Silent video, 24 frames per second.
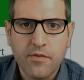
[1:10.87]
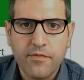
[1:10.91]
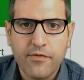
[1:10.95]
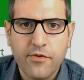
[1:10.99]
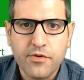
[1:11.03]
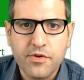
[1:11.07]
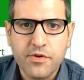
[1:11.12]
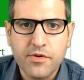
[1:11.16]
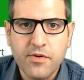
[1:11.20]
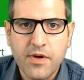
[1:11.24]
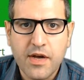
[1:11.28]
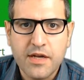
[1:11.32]
for
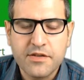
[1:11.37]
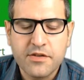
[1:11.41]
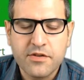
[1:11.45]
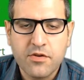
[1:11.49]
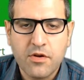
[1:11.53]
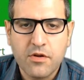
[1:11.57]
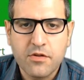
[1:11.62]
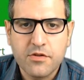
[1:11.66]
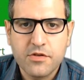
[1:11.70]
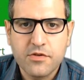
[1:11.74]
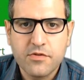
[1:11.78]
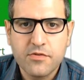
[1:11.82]
you as an
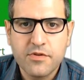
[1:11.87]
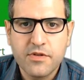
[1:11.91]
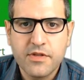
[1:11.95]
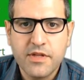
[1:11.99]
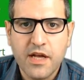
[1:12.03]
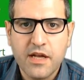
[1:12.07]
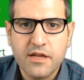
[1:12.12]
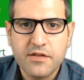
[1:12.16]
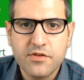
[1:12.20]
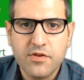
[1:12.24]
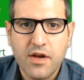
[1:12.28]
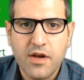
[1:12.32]
old student,
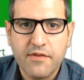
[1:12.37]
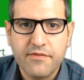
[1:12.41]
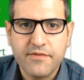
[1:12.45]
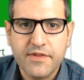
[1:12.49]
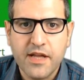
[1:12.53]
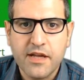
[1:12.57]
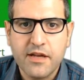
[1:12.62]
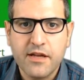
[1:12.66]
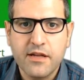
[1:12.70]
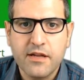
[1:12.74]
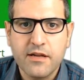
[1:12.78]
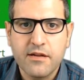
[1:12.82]
as you have
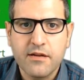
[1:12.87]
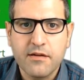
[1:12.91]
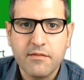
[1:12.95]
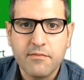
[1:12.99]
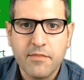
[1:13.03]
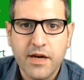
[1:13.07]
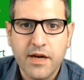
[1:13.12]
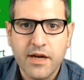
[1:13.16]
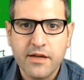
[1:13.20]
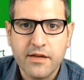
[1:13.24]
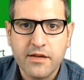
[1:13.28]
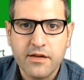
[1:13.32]
taken
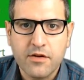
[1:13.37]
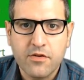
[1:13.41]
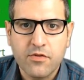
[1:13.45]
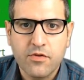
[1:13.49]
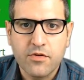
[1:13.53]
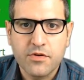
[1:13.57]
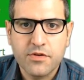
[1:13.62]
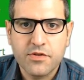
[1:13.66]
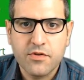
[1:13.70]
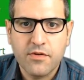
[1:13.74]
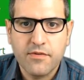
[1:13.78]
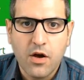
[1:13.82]
my
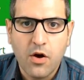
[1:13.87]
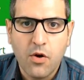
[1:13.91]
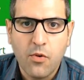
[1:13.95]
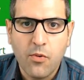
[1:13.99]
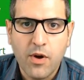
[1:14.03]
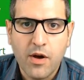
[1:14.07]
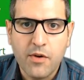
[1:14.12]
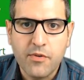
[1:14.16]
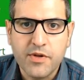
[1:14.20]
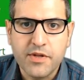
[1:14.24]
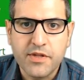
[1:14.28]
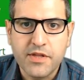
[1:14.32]
course of
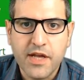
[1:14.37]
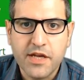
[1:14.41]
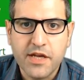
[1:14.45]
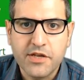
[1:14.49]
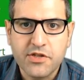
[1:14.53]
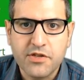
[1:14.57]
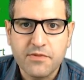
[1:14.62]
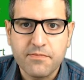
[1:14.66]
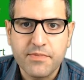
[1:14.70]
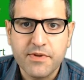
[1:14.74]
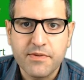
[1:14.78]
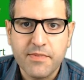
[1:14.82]
Huawei
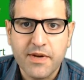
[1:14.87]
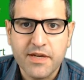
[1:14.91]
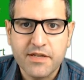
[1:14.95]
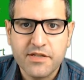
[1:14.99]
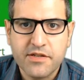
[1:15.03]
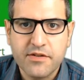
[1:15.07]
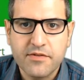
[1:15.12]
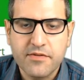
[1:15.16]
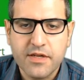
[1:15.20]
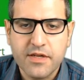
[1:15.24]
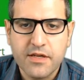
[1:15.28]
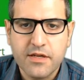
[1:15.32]
DHCP
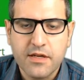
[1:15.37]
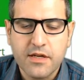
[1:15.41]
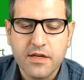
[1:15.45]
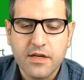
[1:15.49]
Mastery,